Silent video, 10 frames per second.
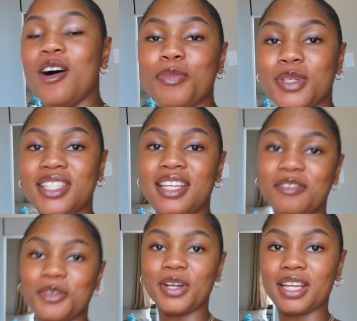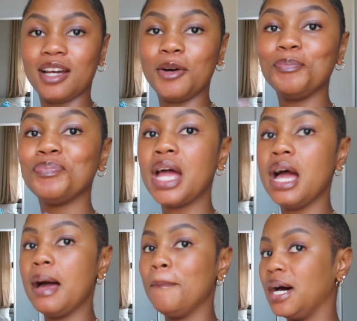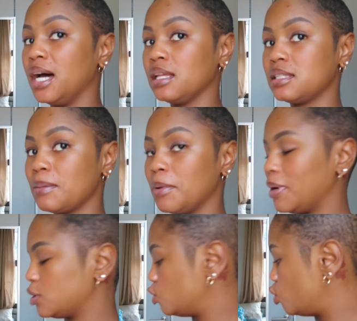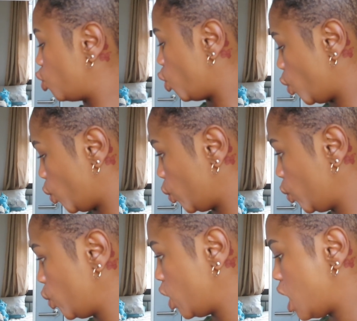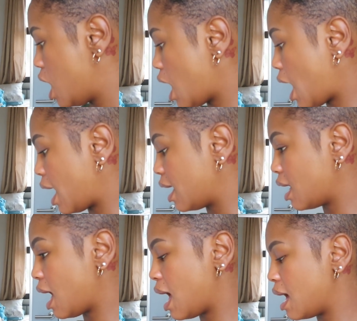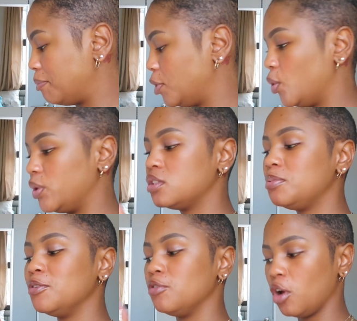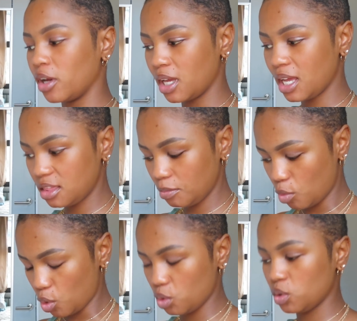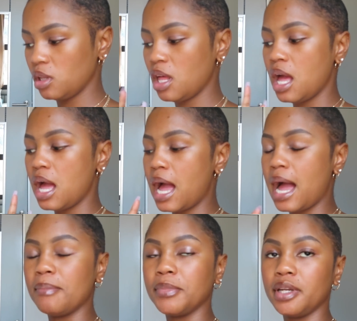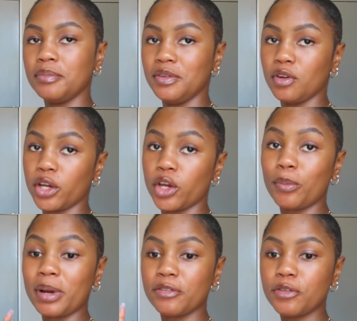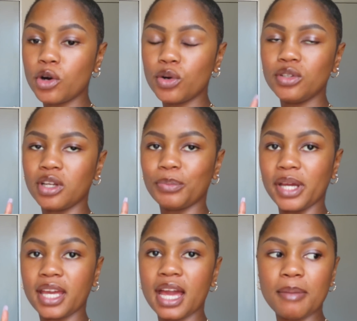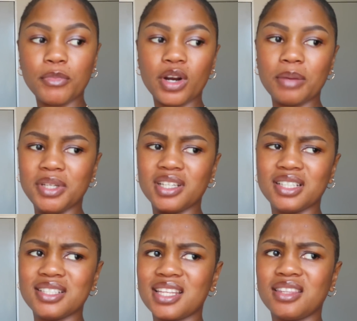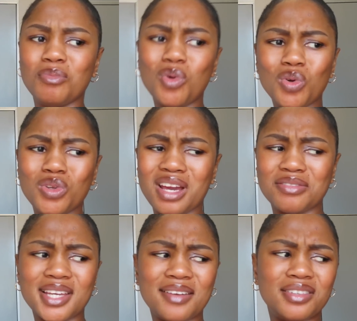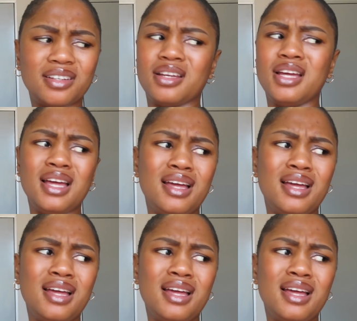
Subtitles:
11:30 right now, but I'm about to go. I am going to be vlogging at the mall. I'm gonna be vlogging on my phone, not my camera, because at the mall you have to have a